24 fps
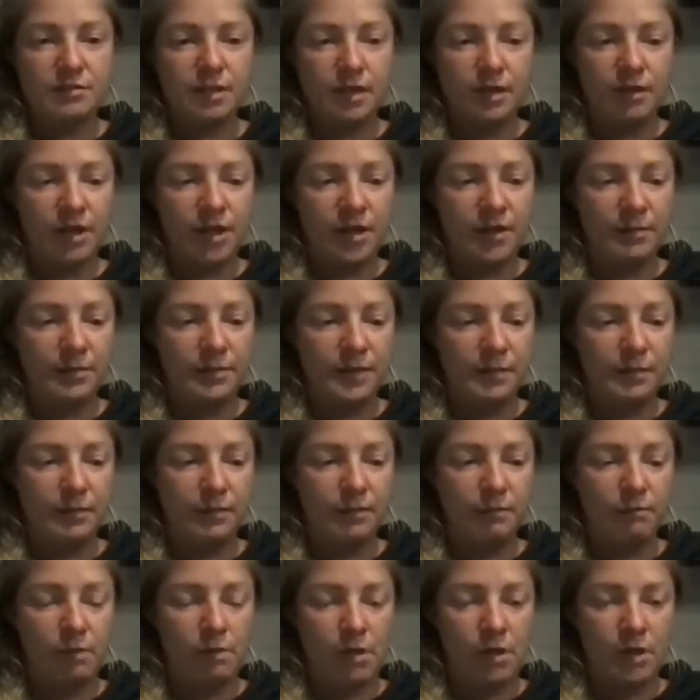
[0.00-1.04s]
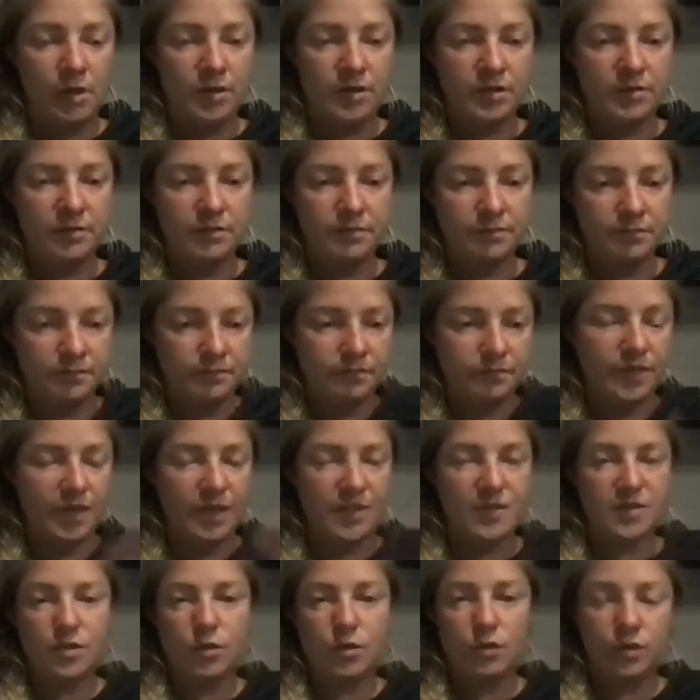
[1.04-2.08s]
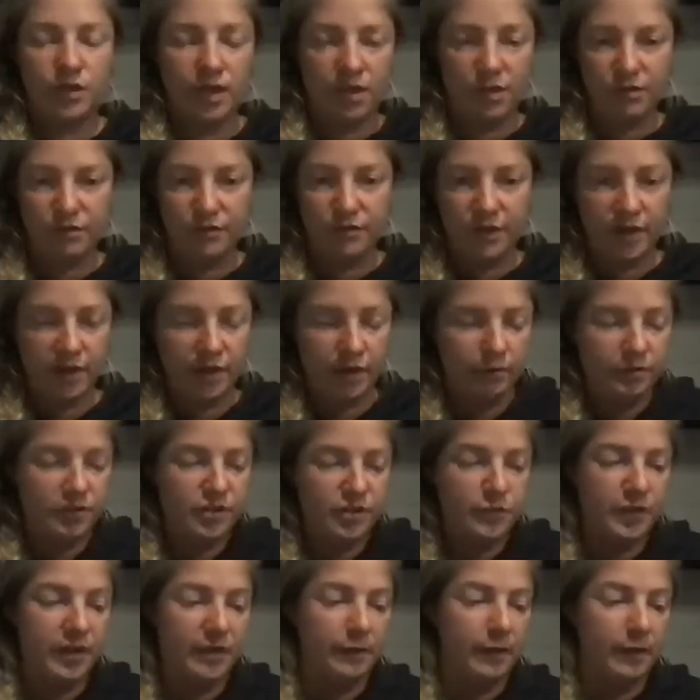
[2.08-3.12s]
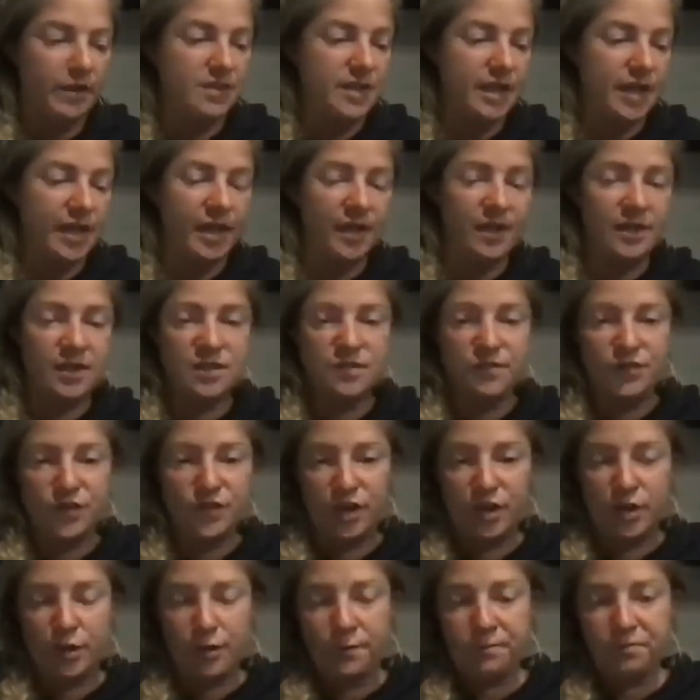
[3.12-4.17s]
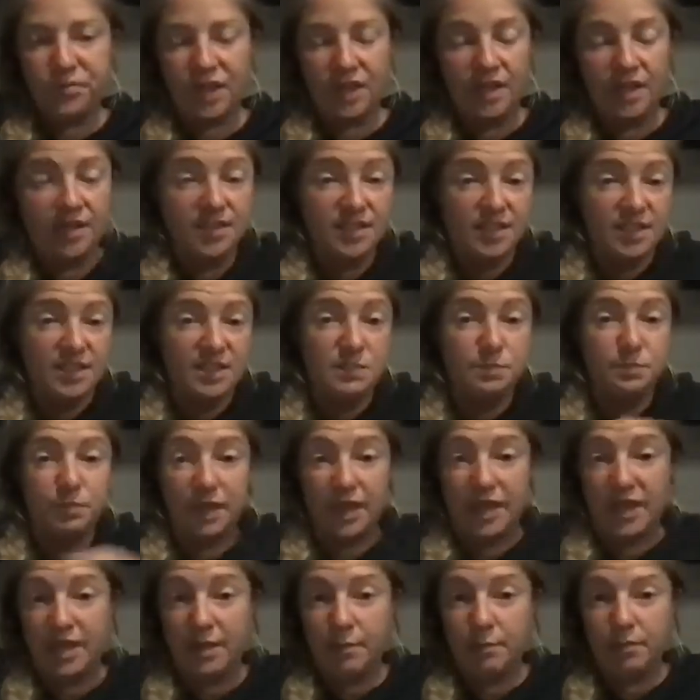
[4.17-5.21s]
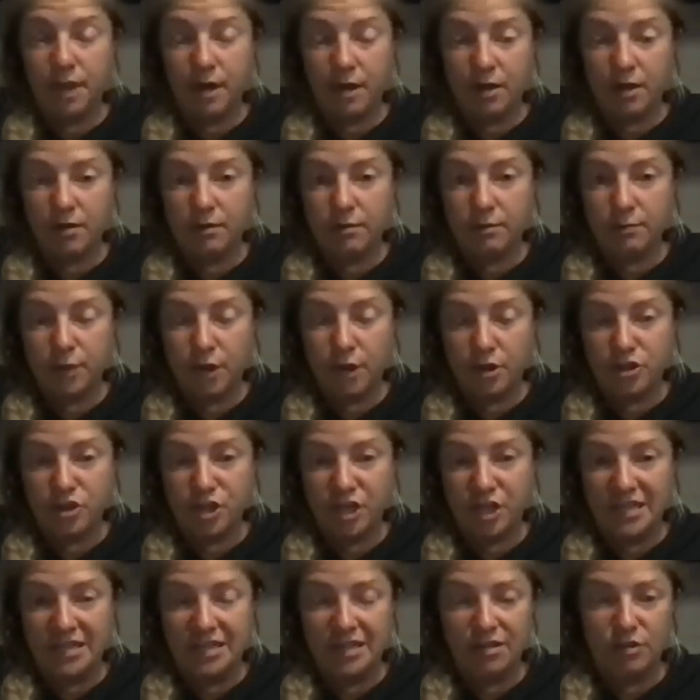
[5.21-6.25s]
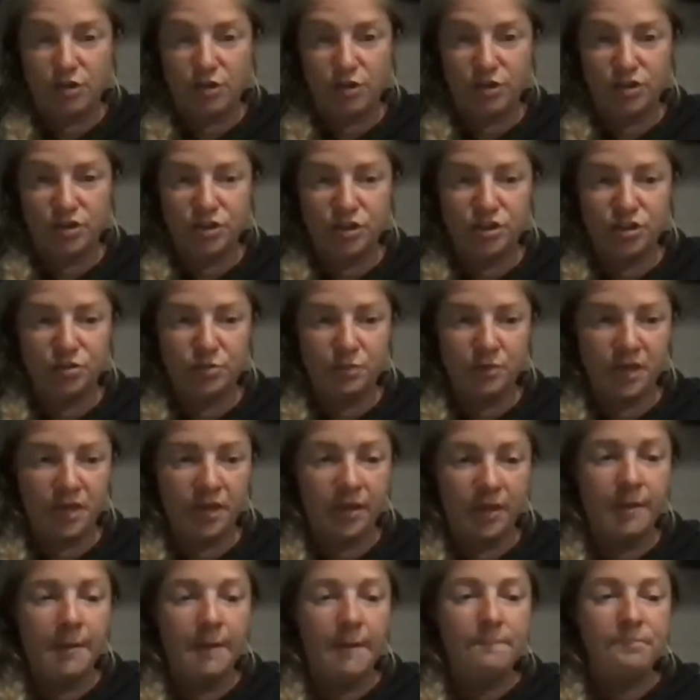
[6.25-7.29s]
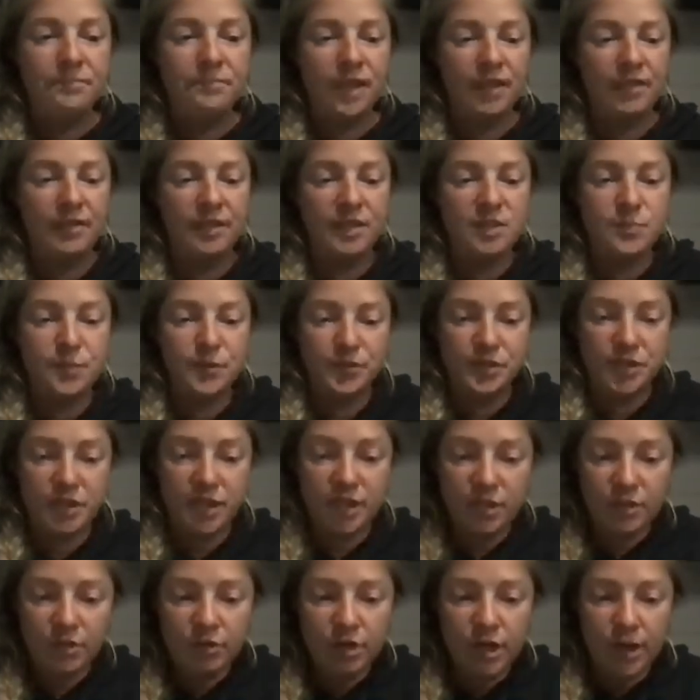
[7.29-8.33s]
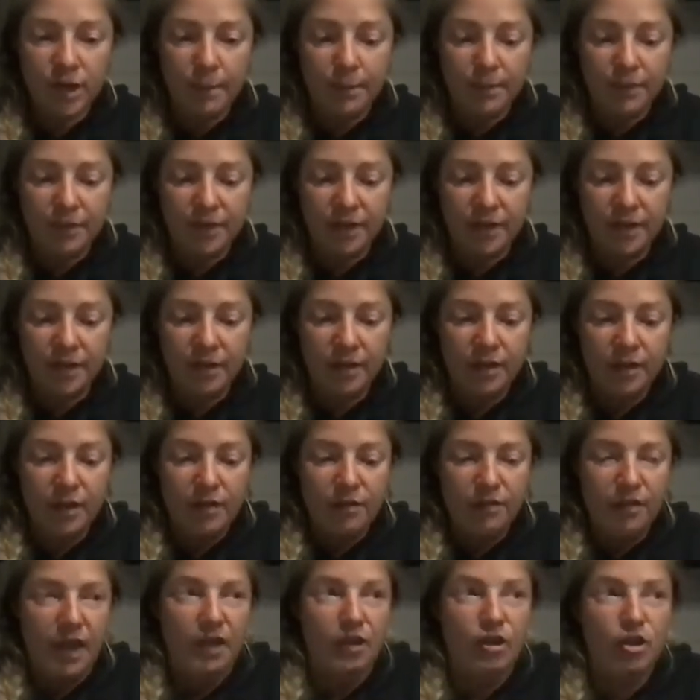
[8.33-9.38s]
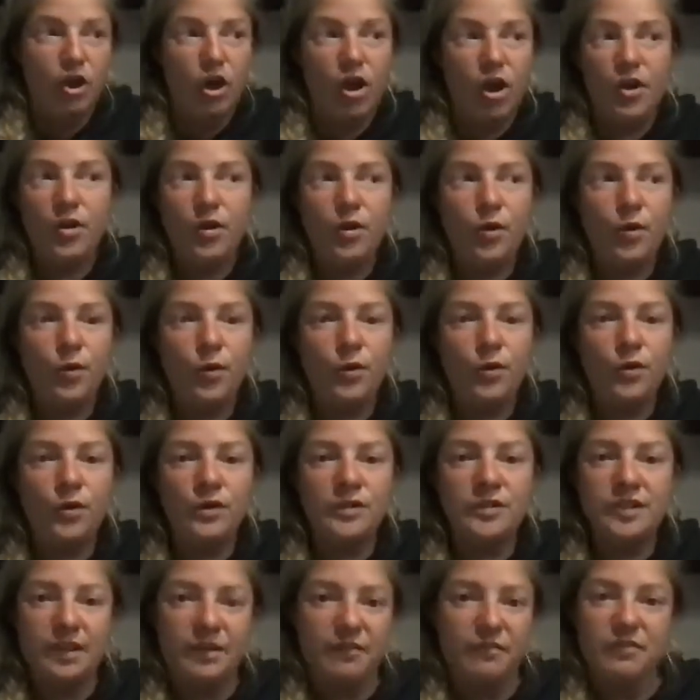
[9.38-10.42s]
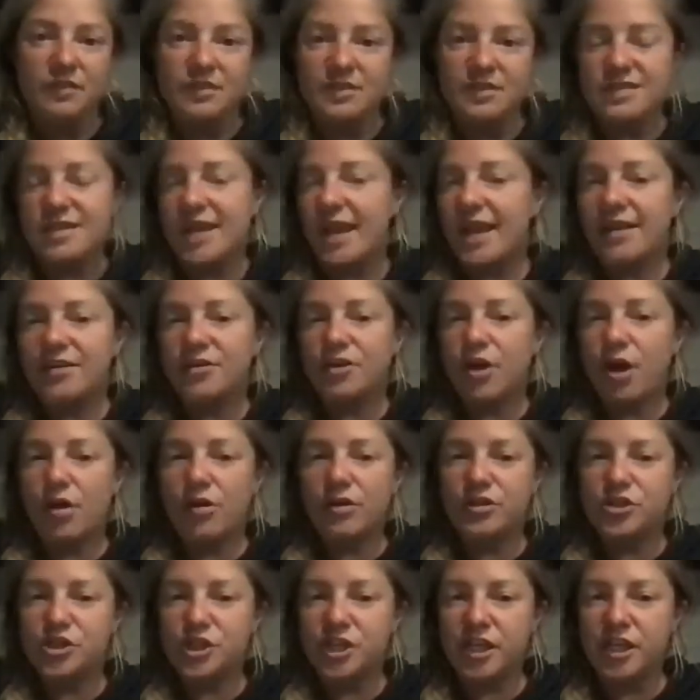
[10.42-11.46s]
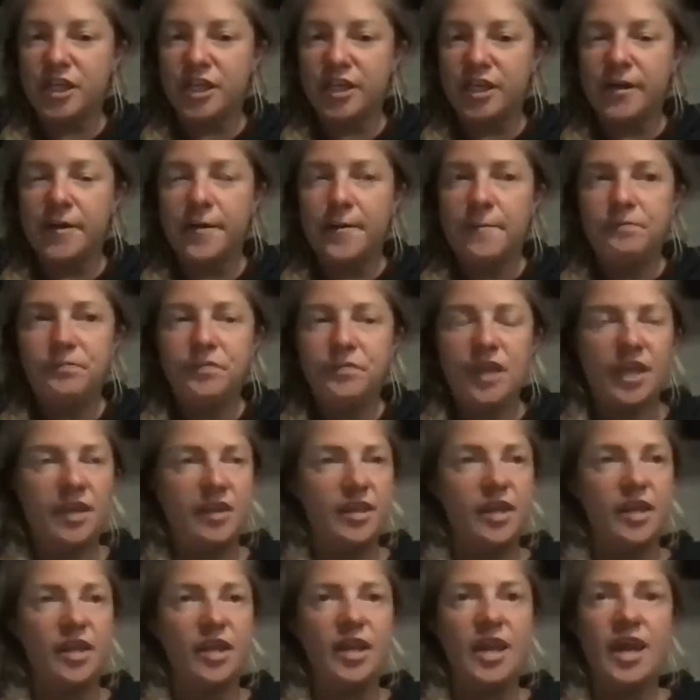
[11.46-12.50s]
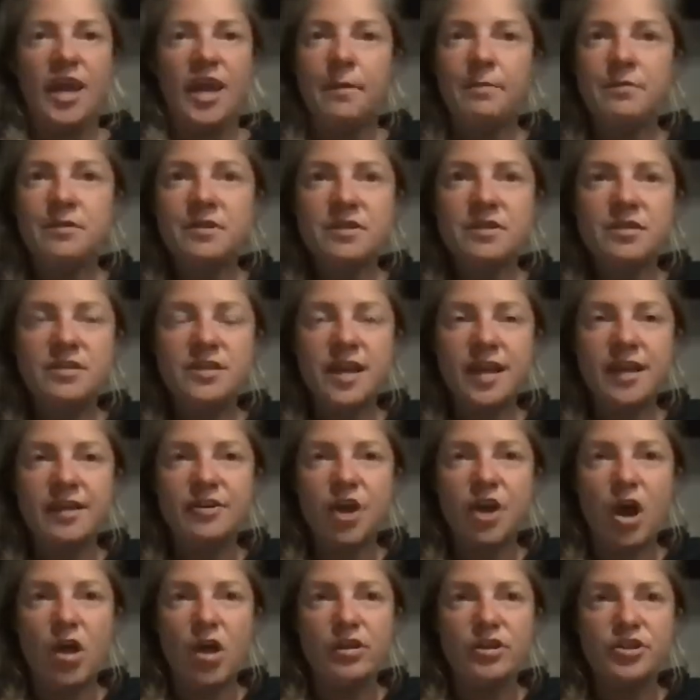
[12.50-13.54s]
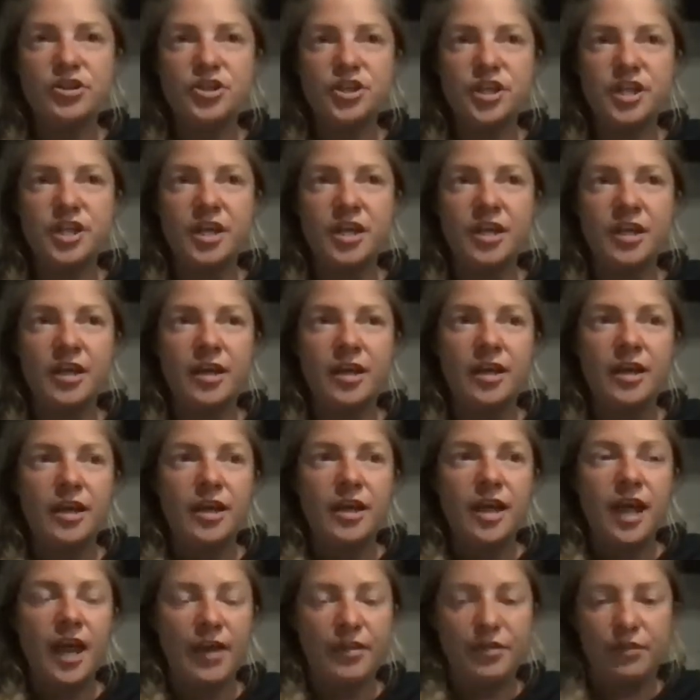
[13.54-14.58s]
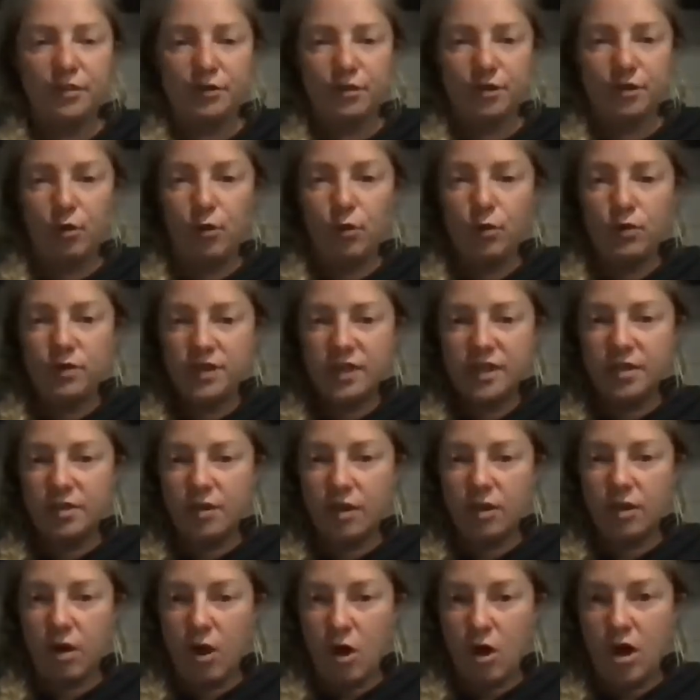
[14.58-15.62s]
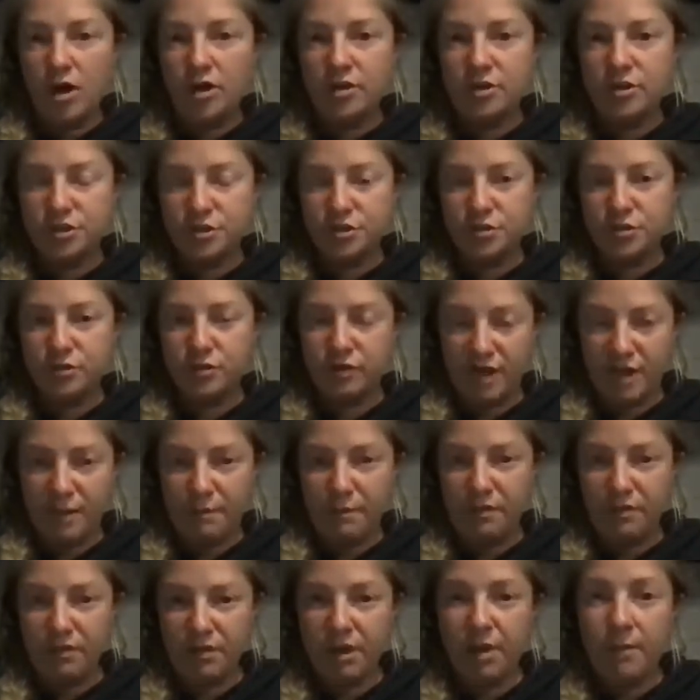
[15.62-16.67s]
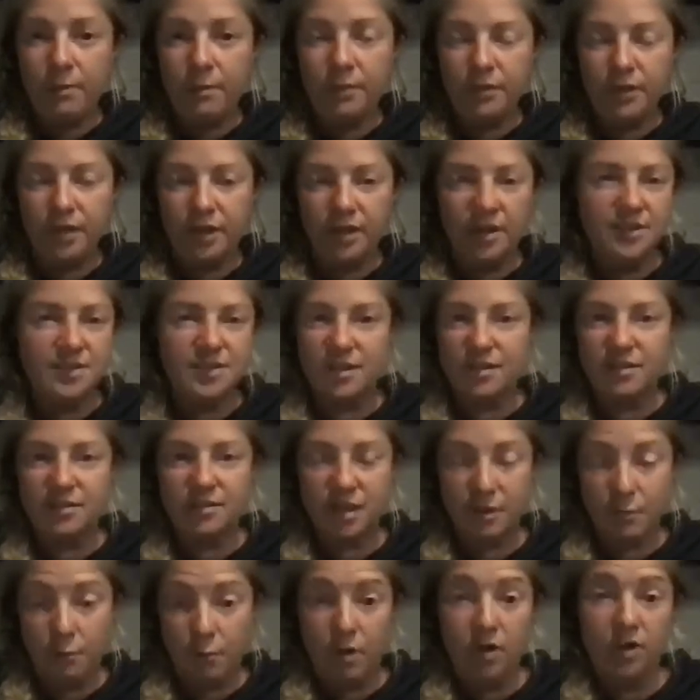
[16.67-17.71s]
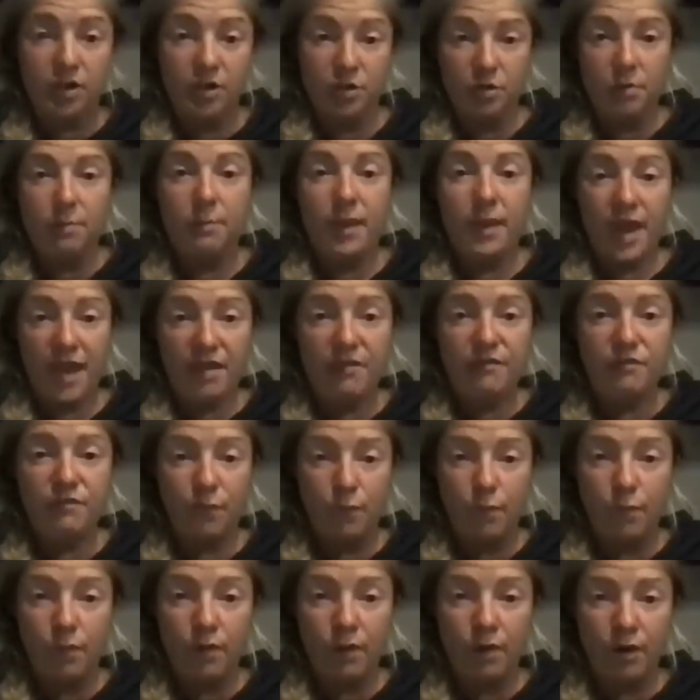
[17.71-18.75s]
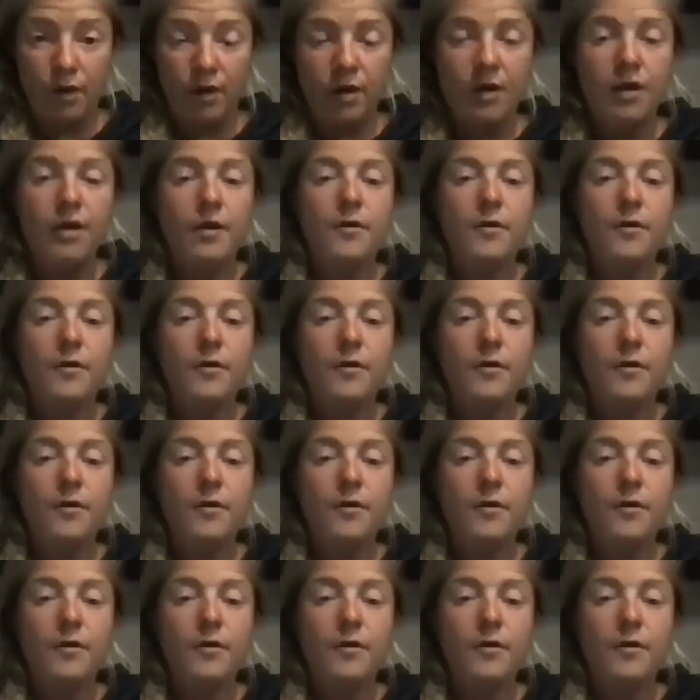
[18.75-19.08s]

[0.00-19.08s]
A lot of people want, that's a whole nother video. So anyways, I get this video and it's explaining blockchain technology to me, and this particular company that got a hold of this technology, and they named the technology, and they're holding on to the name of the company because they want you to pay for